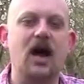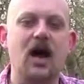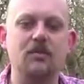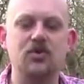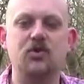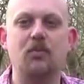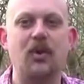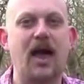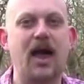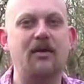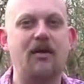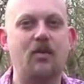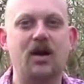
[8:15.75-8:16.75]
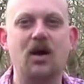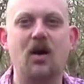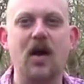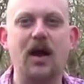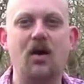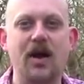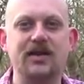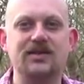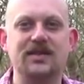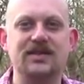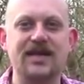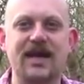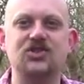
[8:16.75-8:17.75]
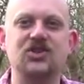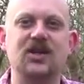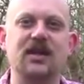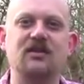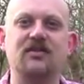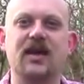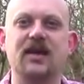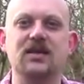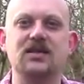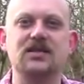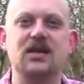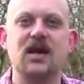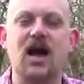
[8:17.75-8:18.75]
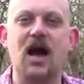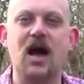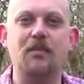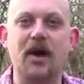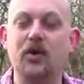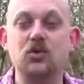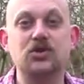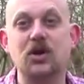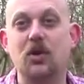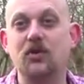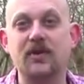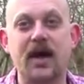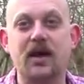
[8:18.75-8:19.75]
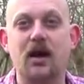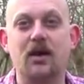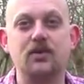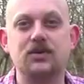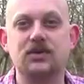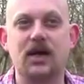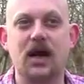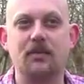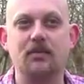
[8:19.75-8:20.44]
You can play around with guy lines and tensioning things, and also on that note,